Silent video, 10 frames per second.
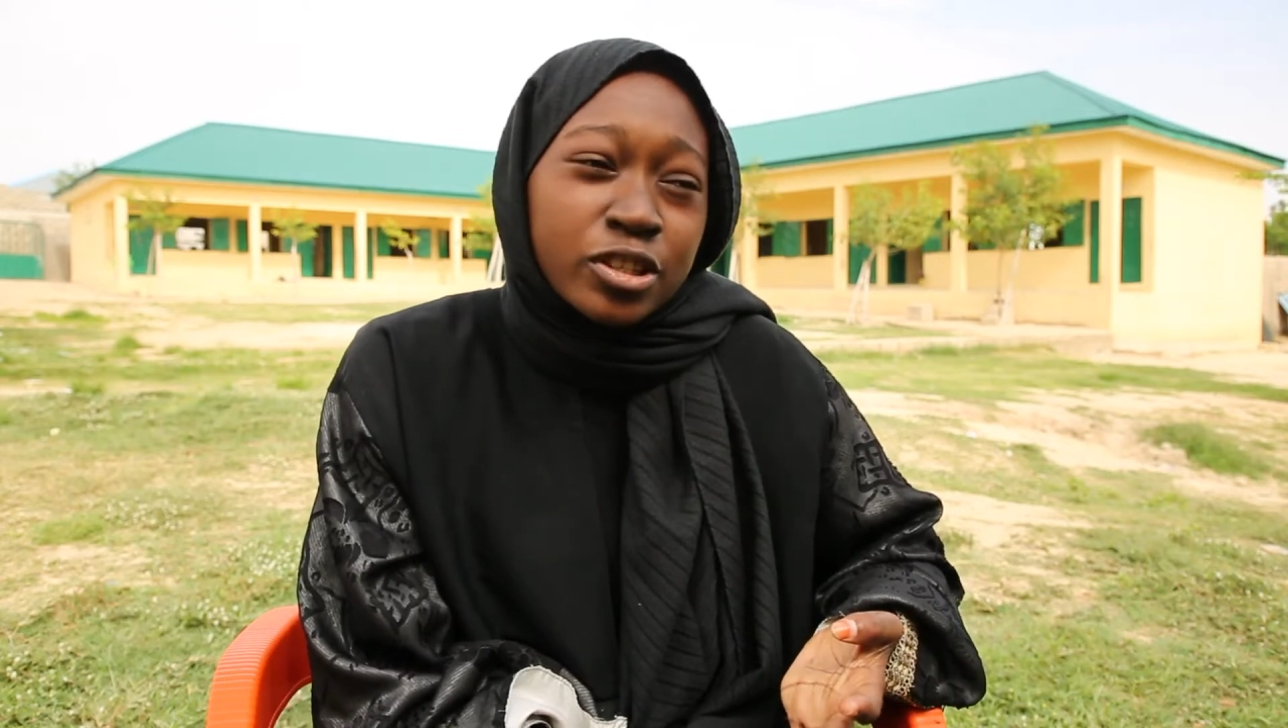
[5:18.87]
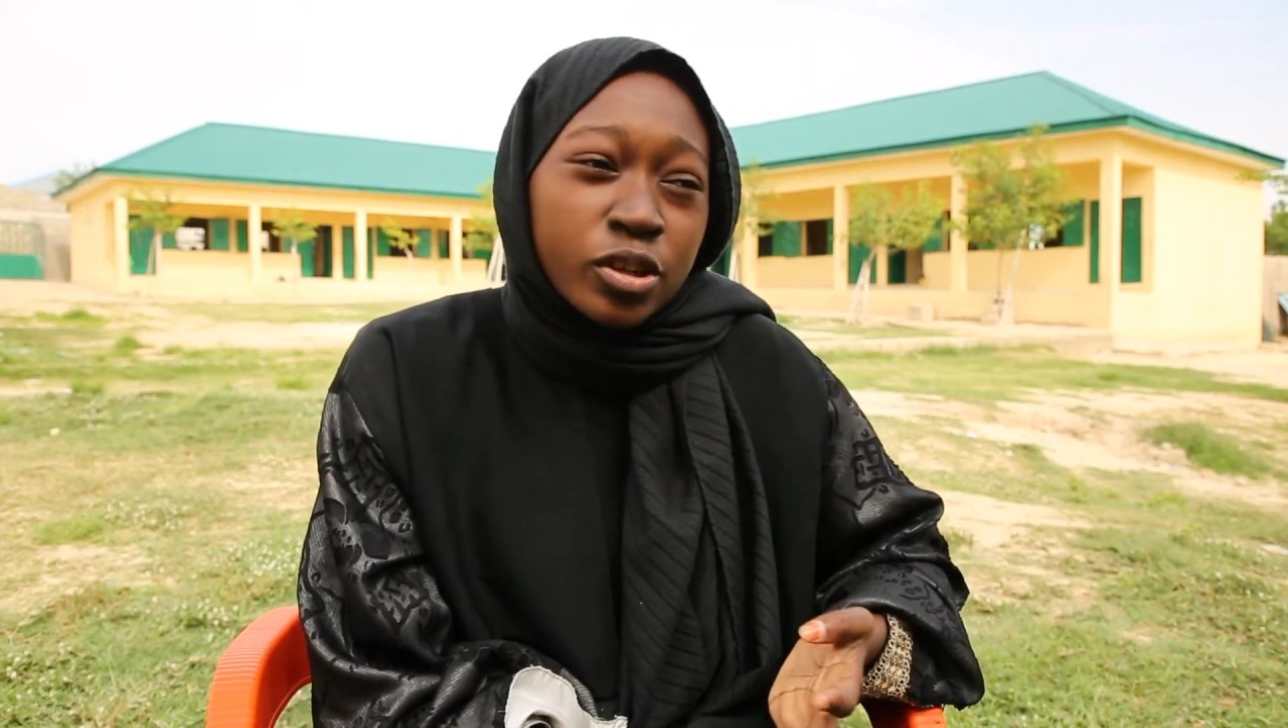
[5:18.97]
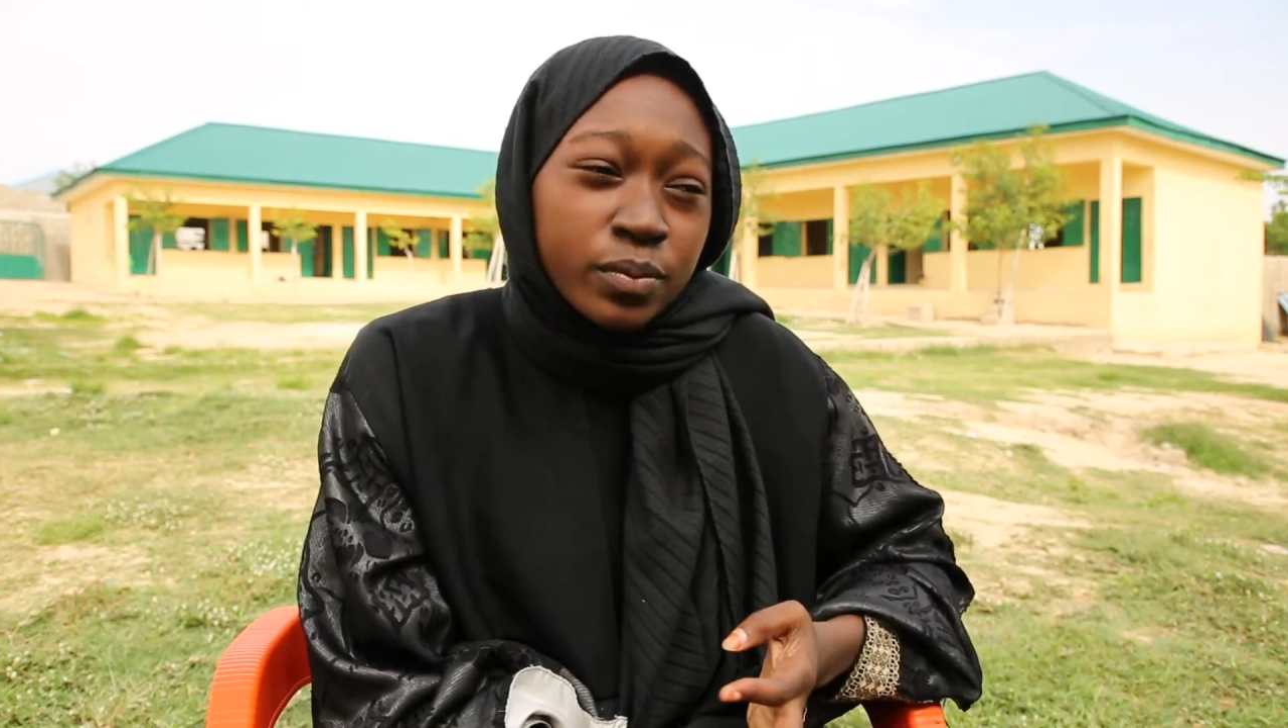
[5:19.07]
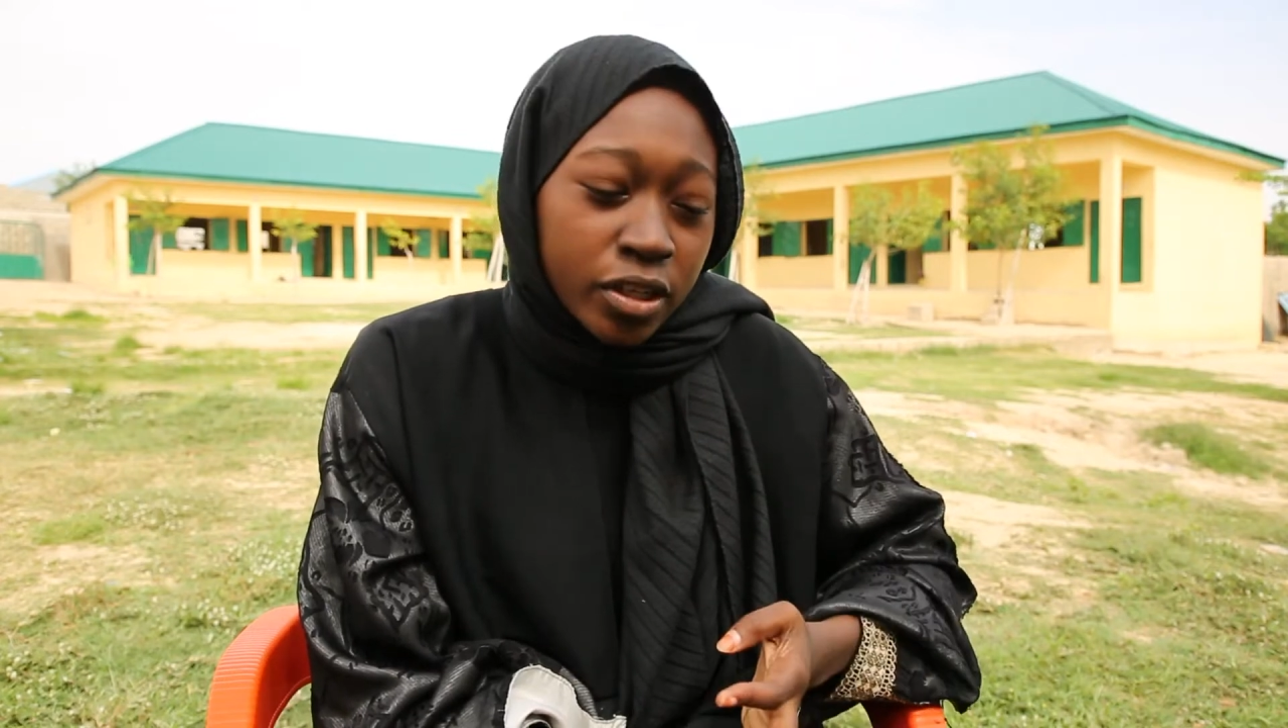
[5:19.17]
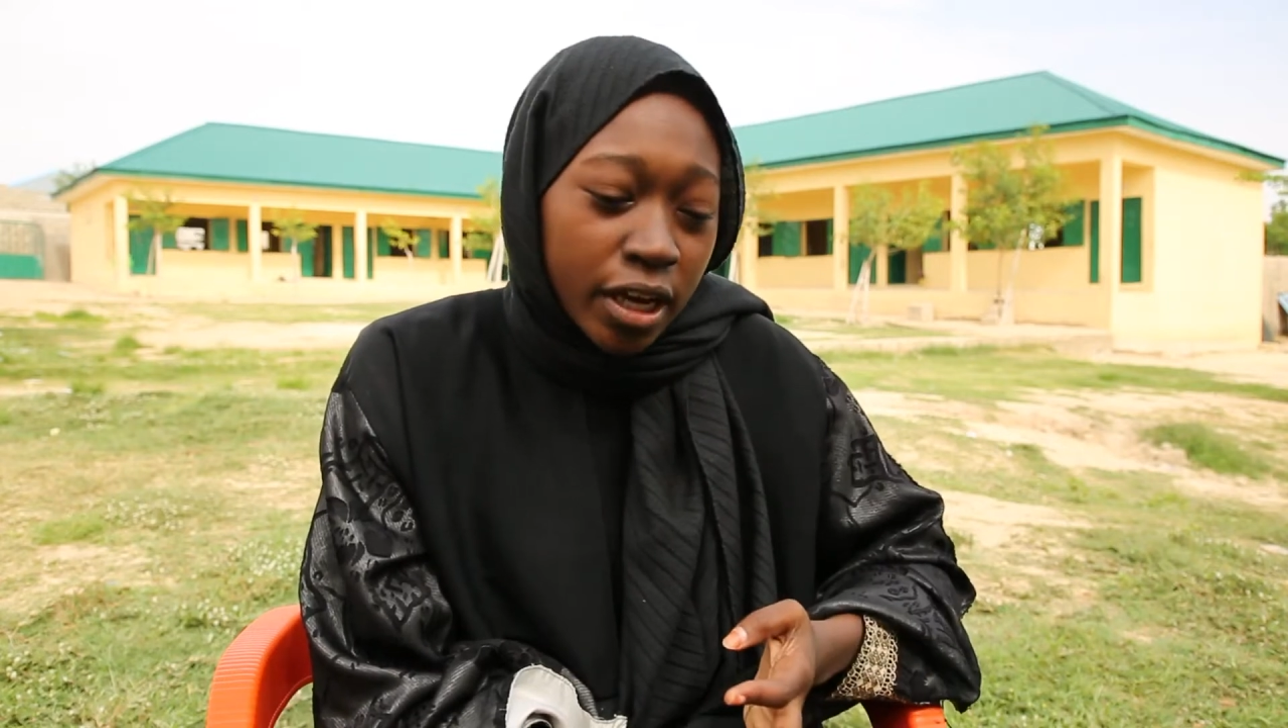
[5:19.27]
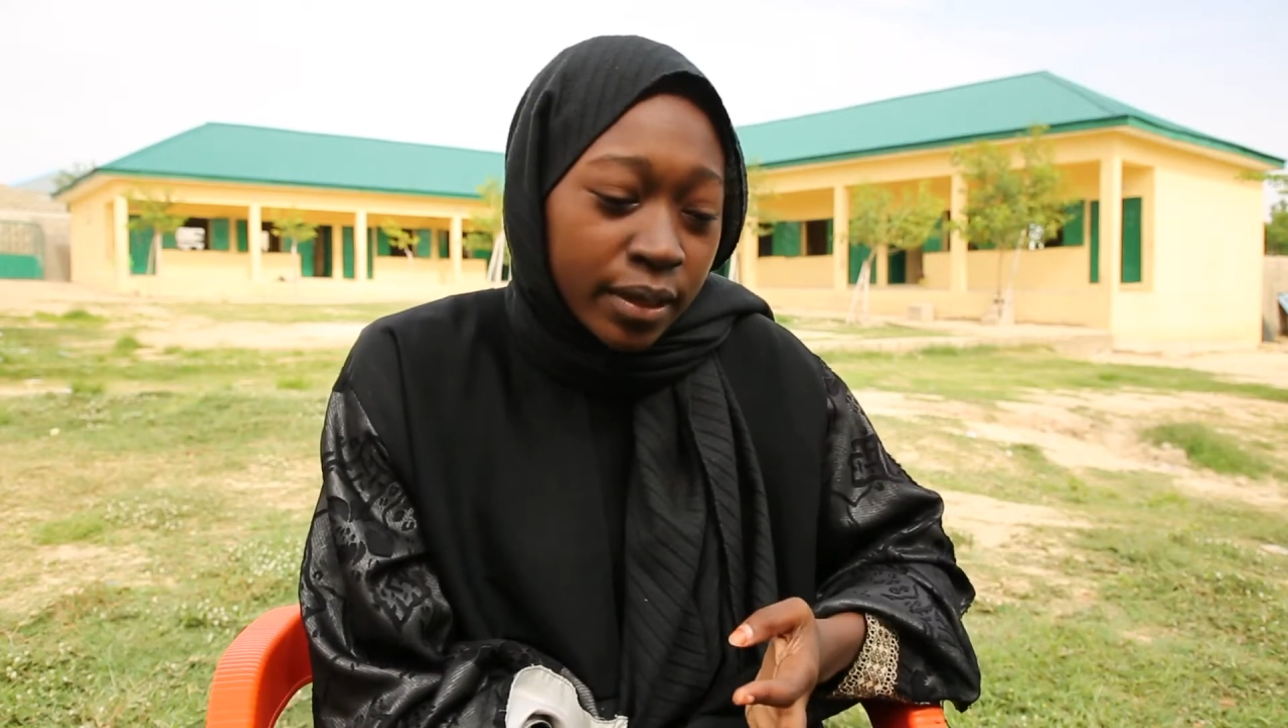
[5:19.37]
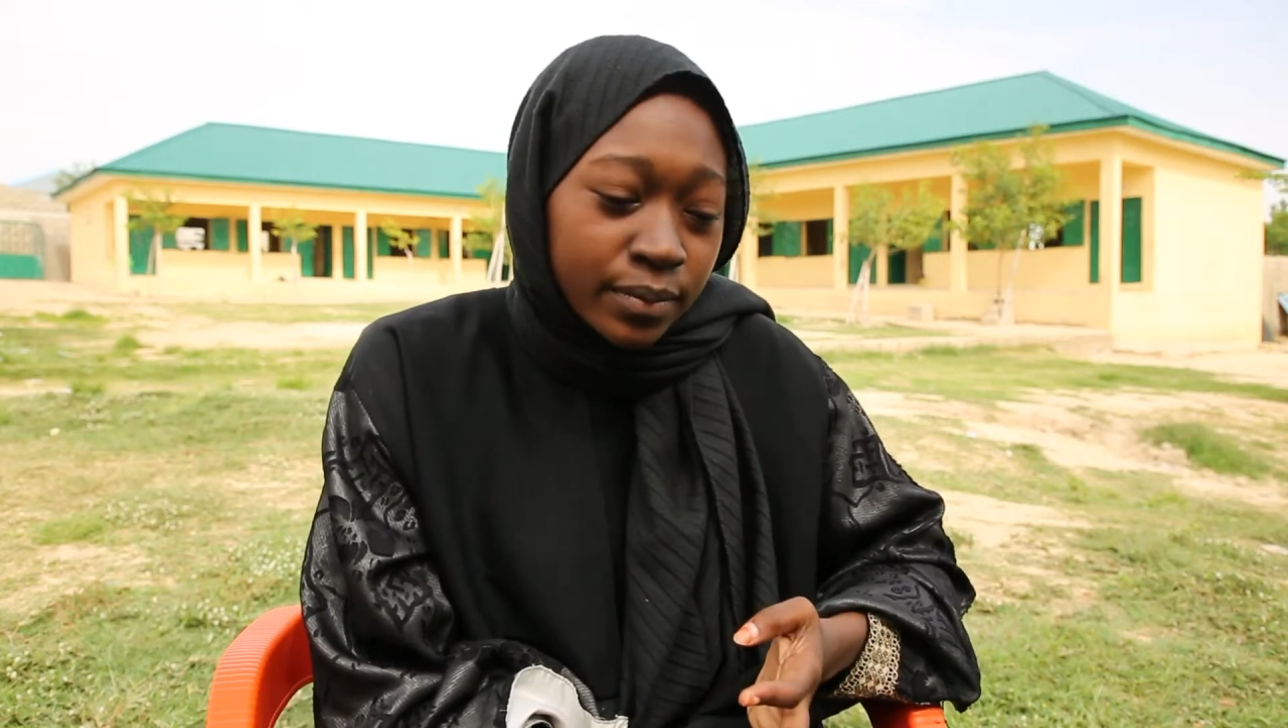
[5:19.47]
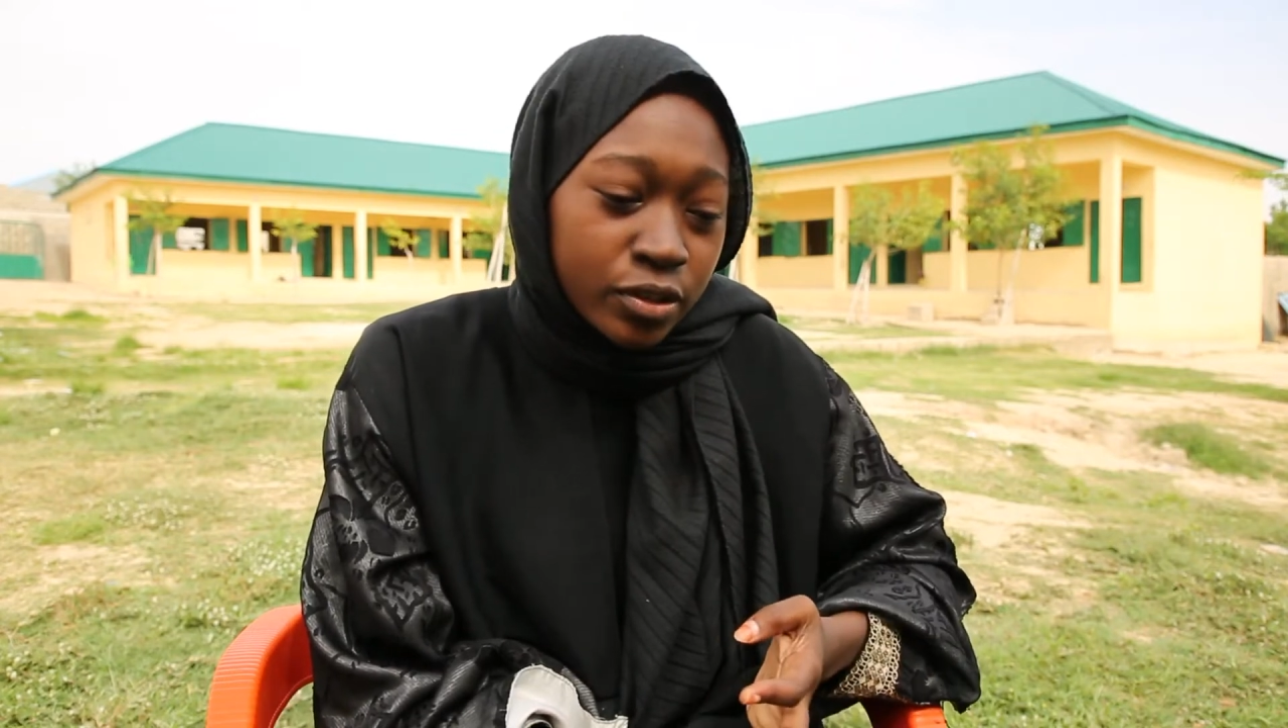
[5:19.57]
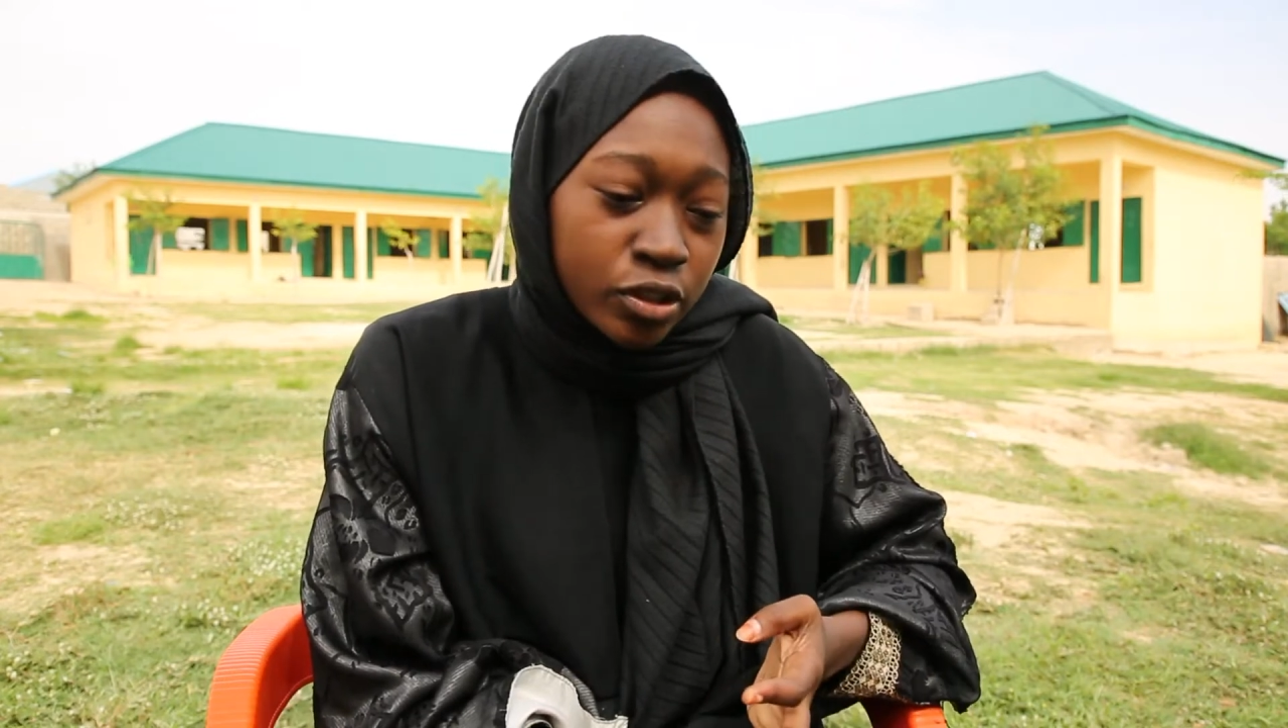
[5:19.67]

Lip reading: sometimes